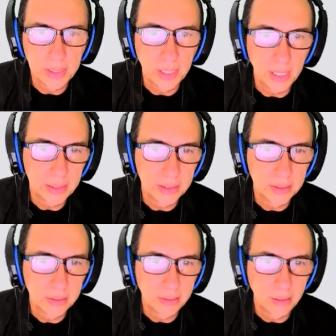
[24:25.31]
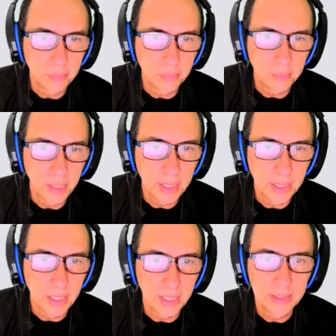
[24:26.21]
Let's make
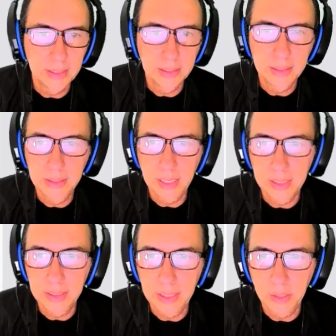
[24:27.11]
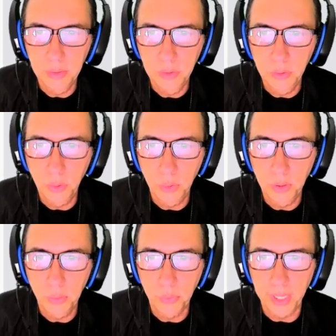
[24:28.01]
this a
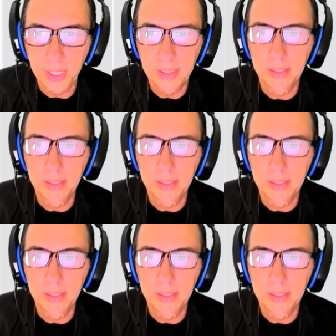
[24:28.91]
total rate.